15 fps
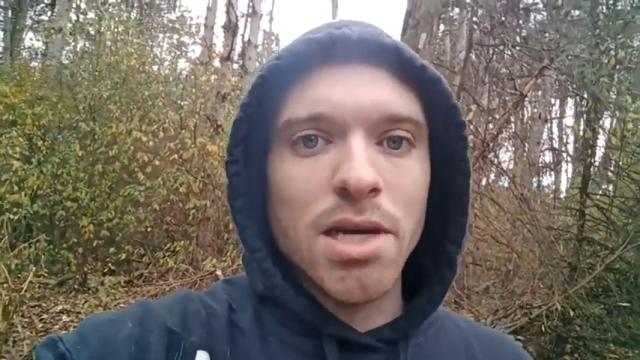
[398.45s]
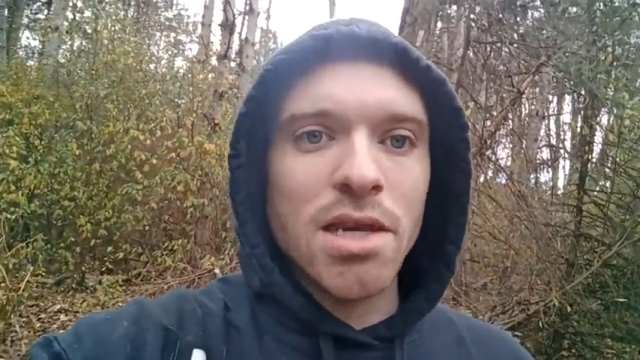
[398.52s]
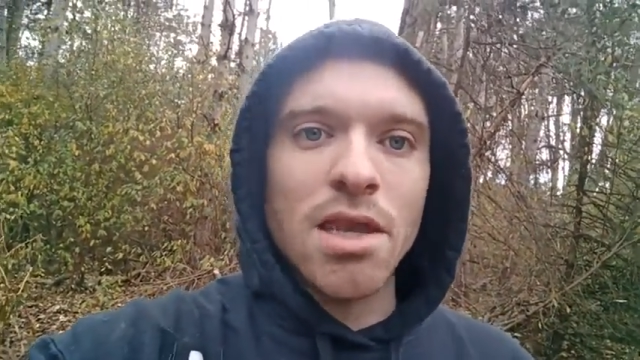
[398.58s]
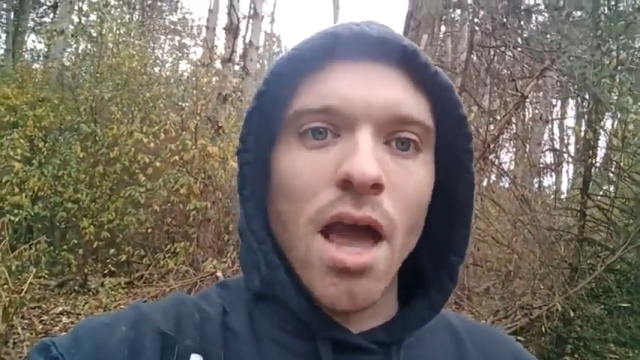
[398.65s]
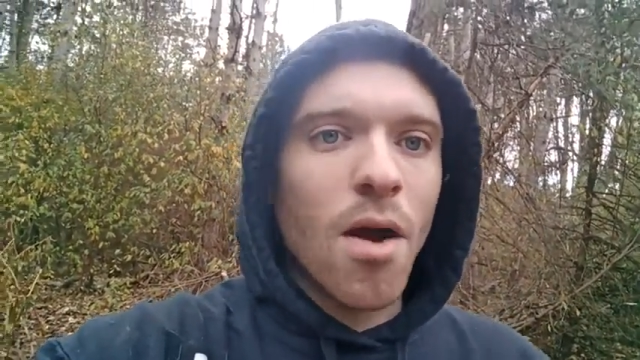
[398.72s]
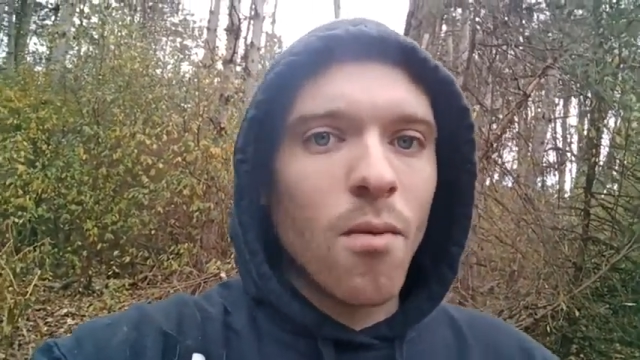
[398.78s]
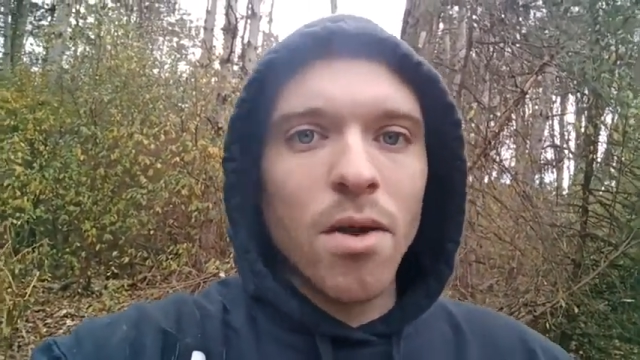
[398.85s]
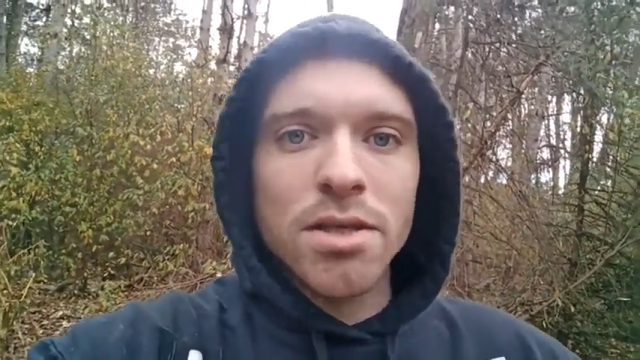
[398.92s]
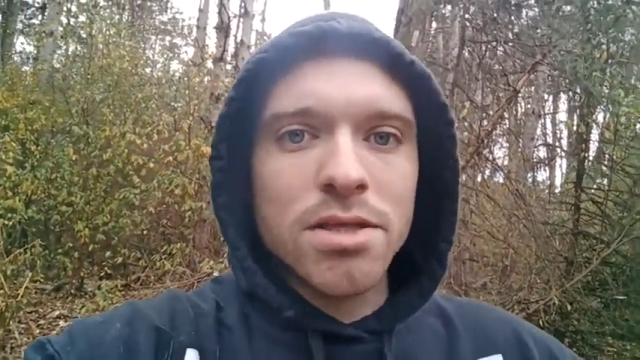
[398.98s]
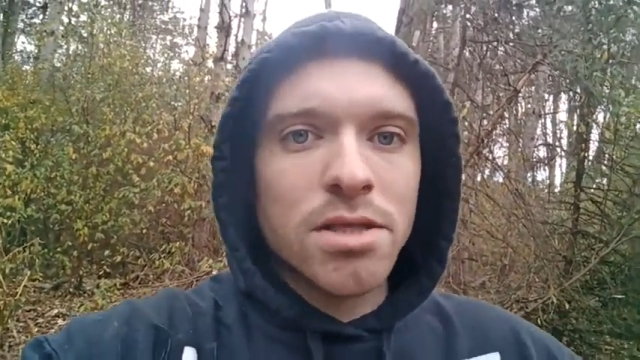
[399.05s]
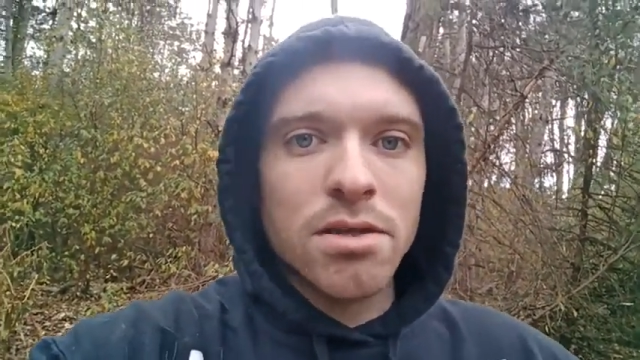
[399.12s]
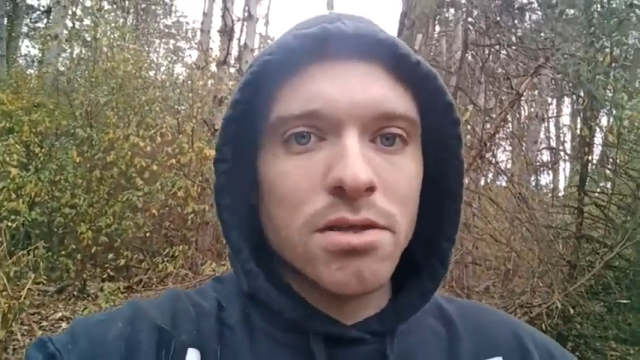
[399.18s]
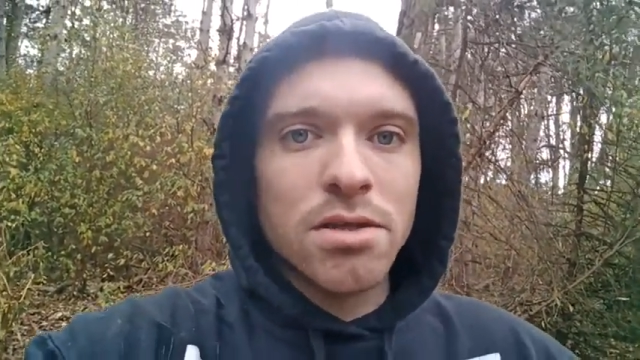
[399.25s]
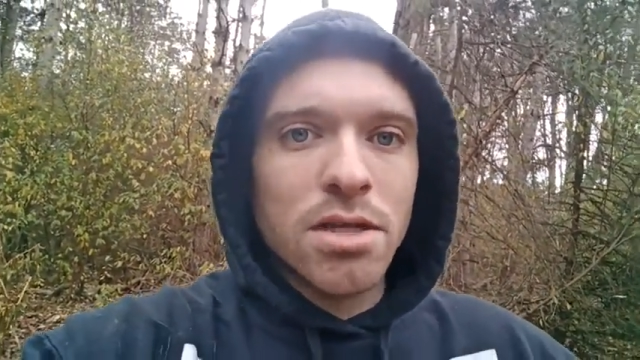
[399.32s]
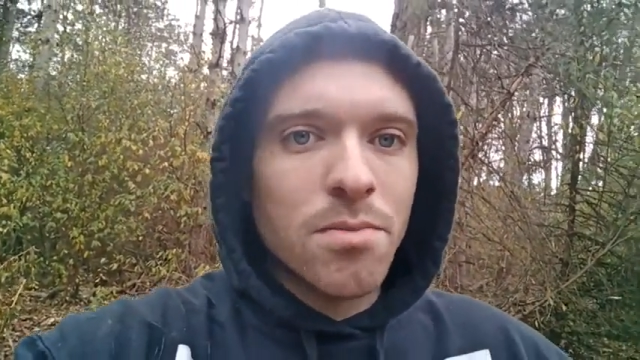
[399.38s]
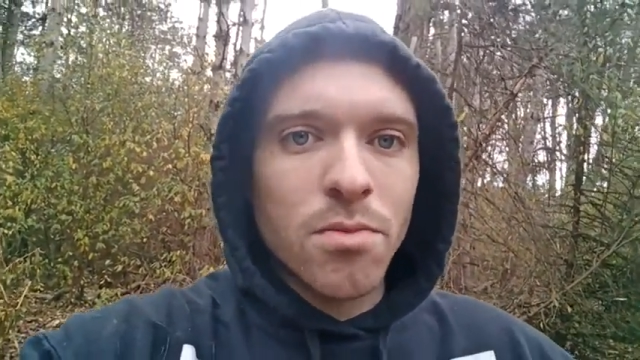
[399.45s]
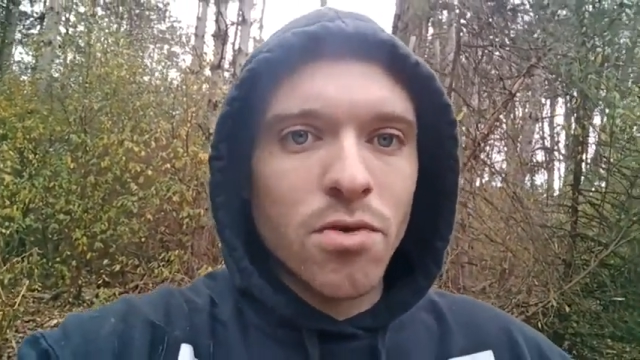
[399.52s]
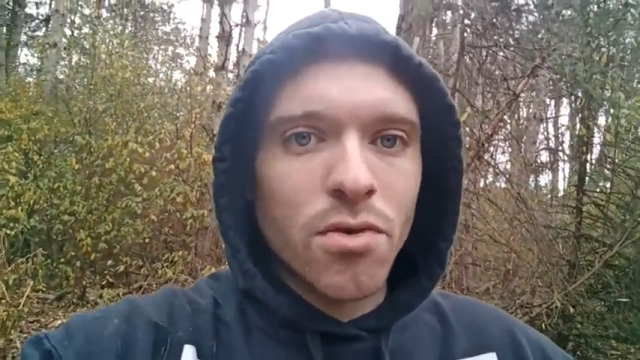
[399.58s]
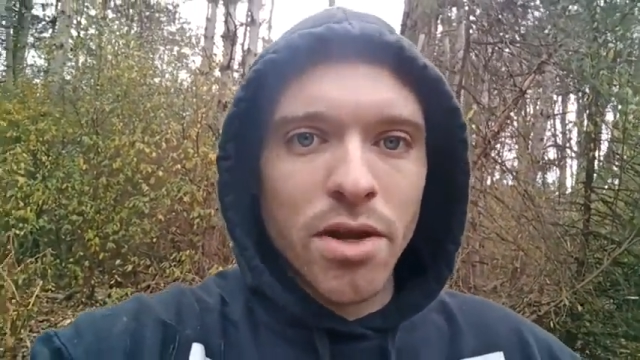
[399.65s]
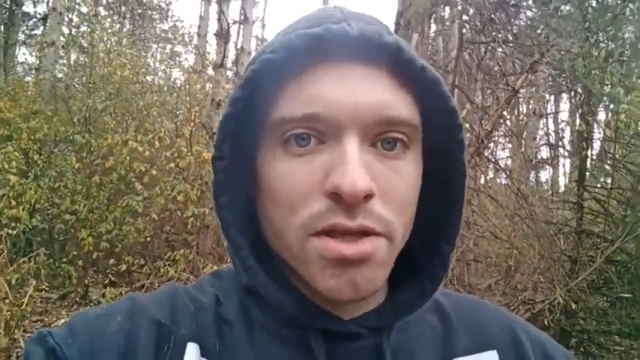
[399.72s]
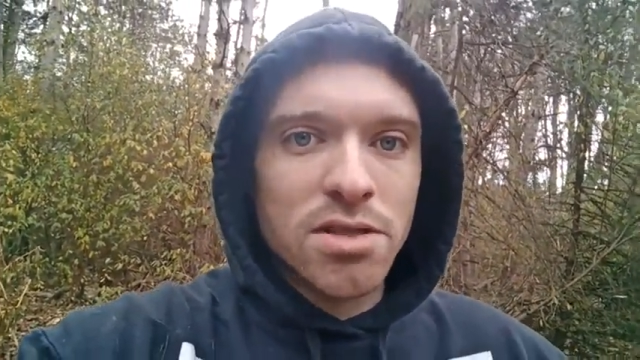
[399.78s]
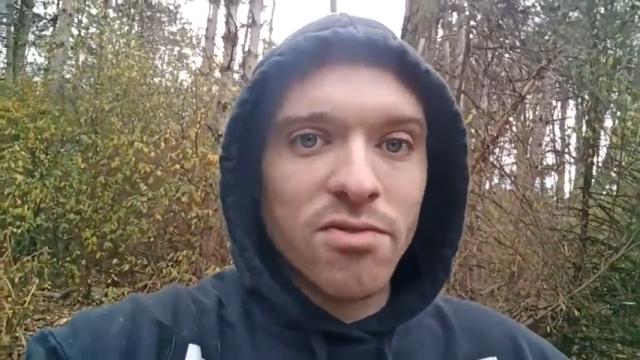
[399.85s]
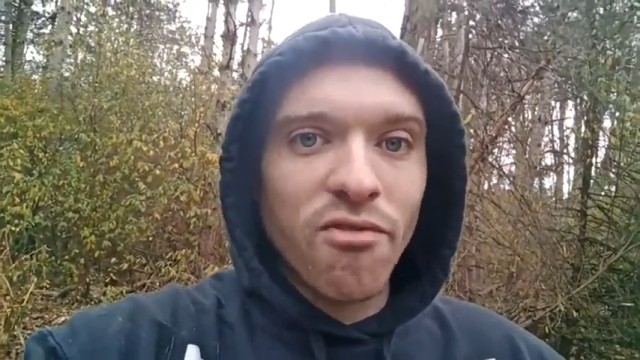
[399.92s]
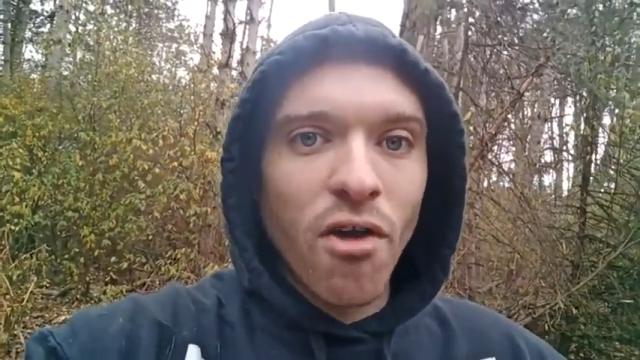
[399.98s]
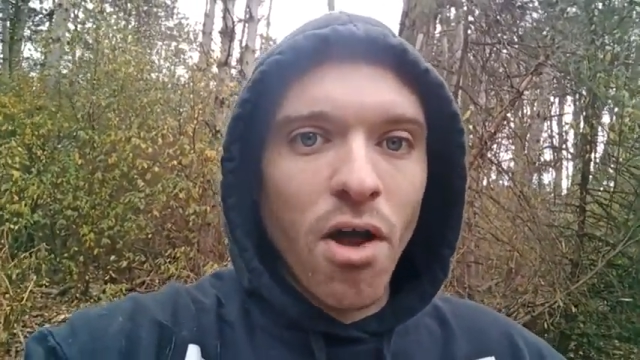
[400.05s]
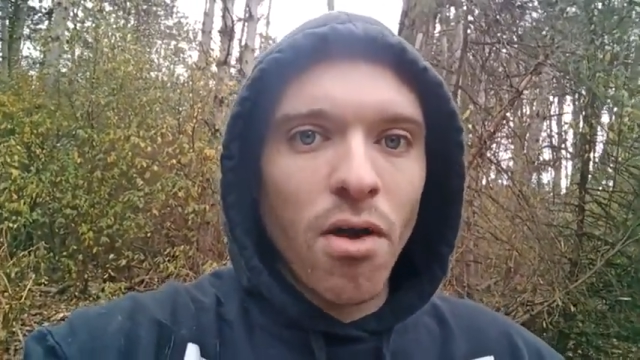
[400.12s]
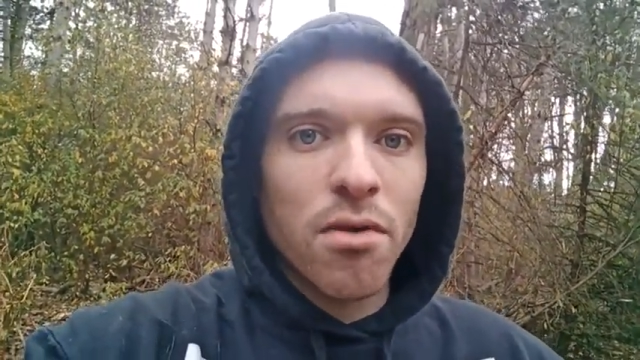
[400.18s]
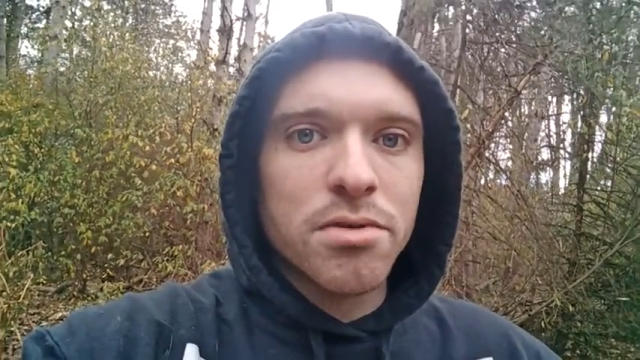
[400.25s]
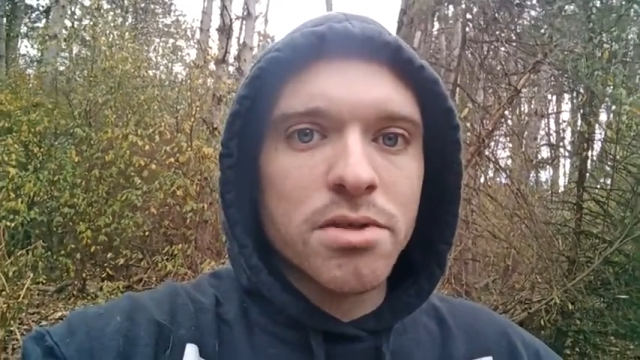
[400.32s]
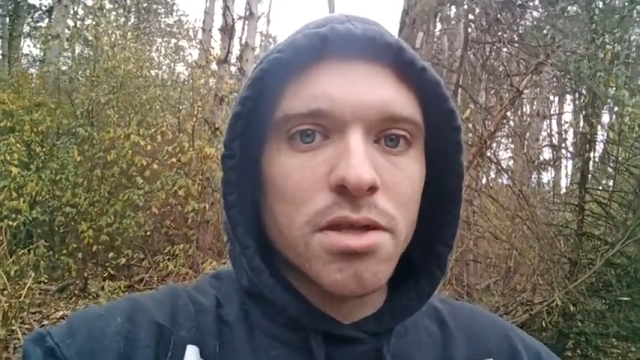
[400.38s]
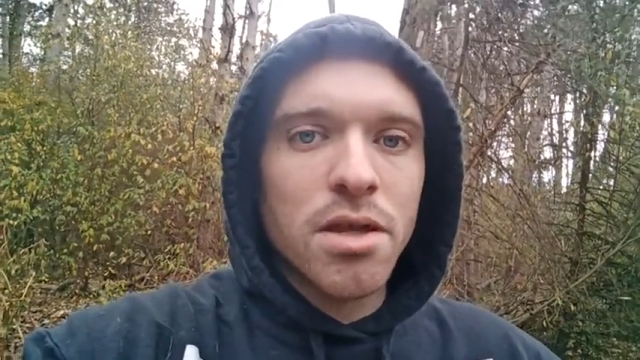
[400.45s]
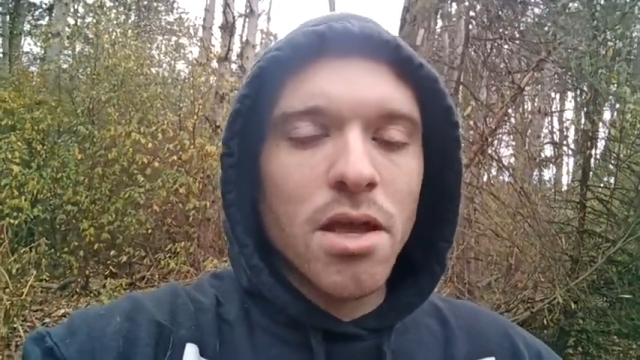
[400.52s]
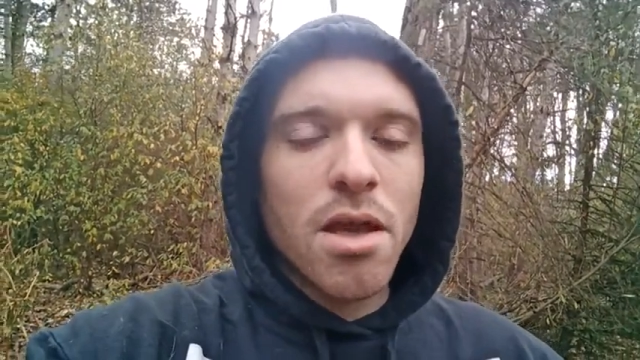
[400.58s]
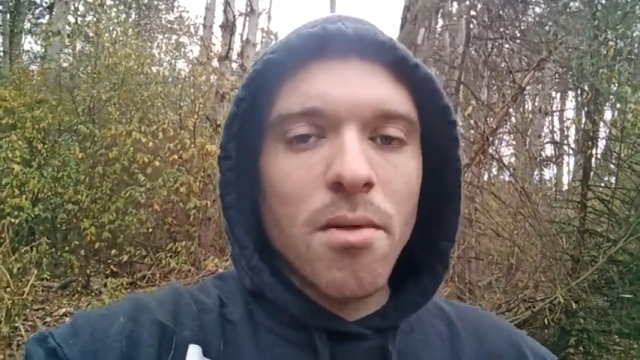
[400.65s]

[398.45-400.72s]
And that wasn't Tim Kring's fault,